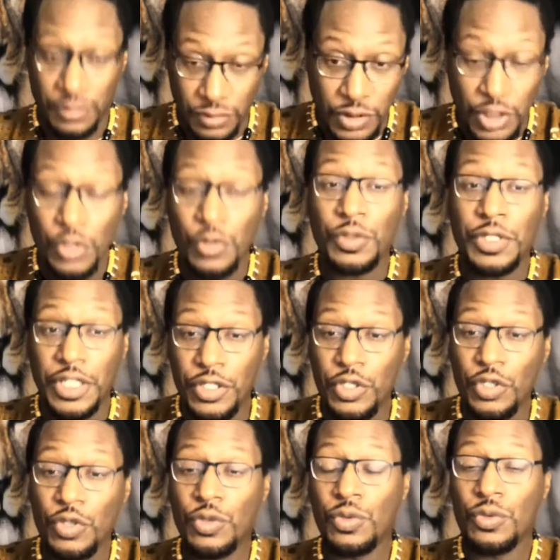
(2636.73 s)
2, did
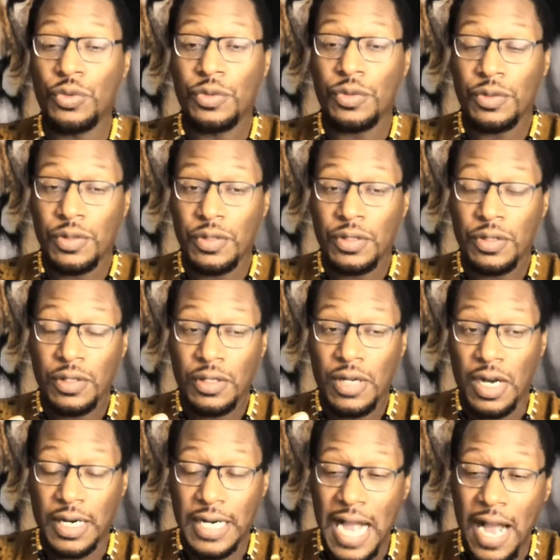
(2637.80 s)
you
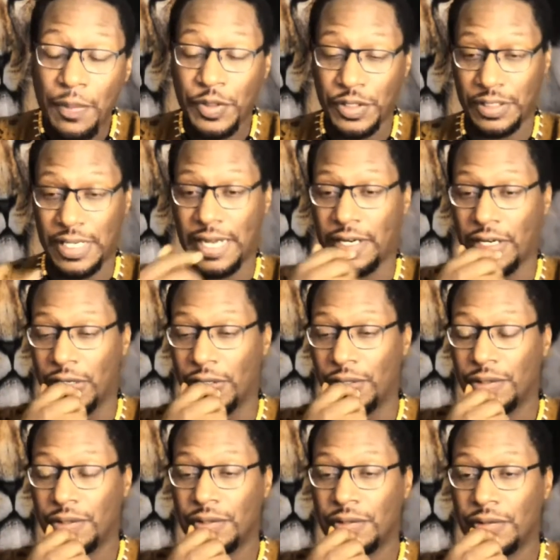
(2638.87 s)
accomplish that
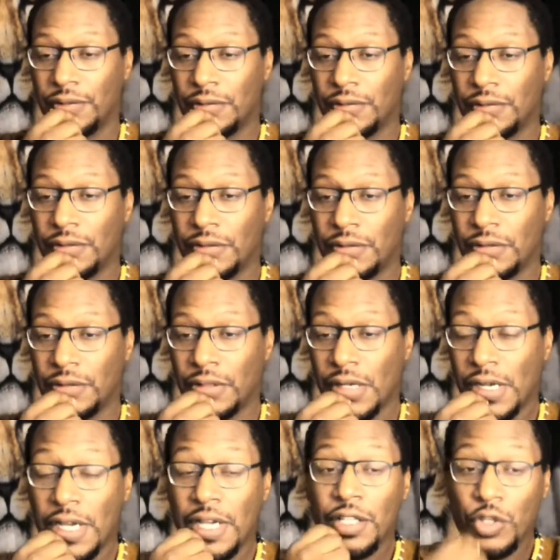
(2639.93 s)
goal?
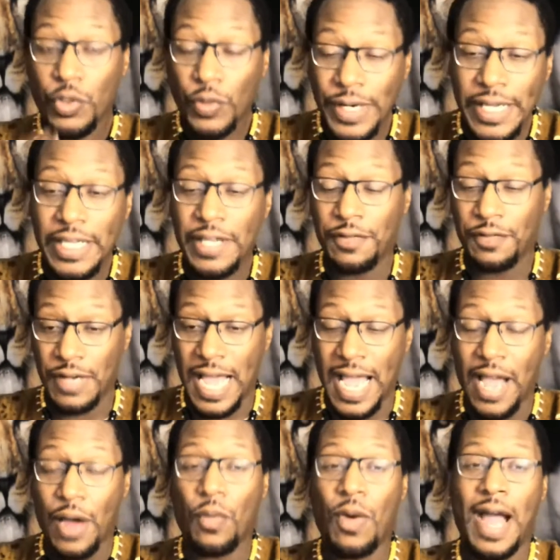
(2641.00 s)
3, if
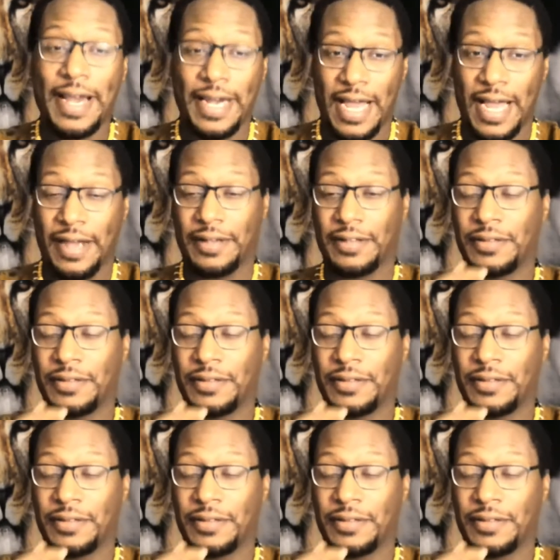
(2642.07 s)
not, why not?